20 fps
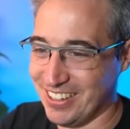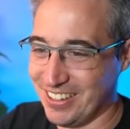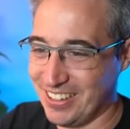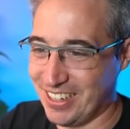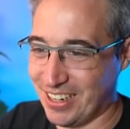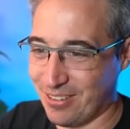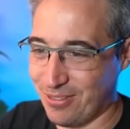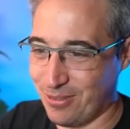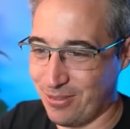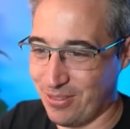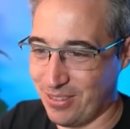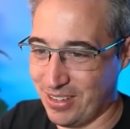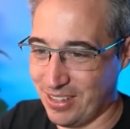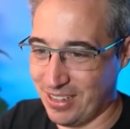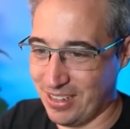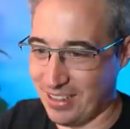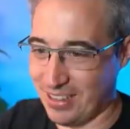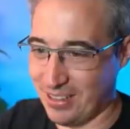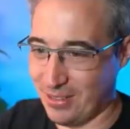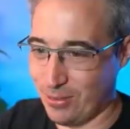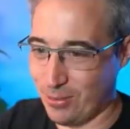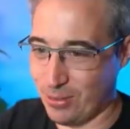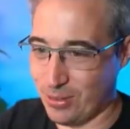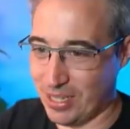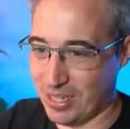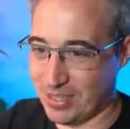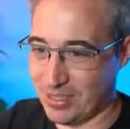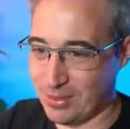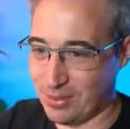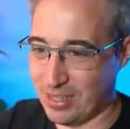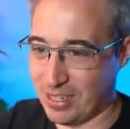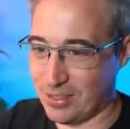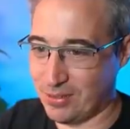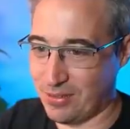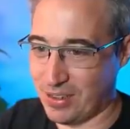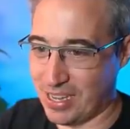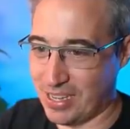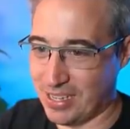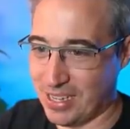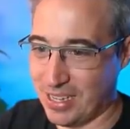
yeah. Oh, that's, that's fast.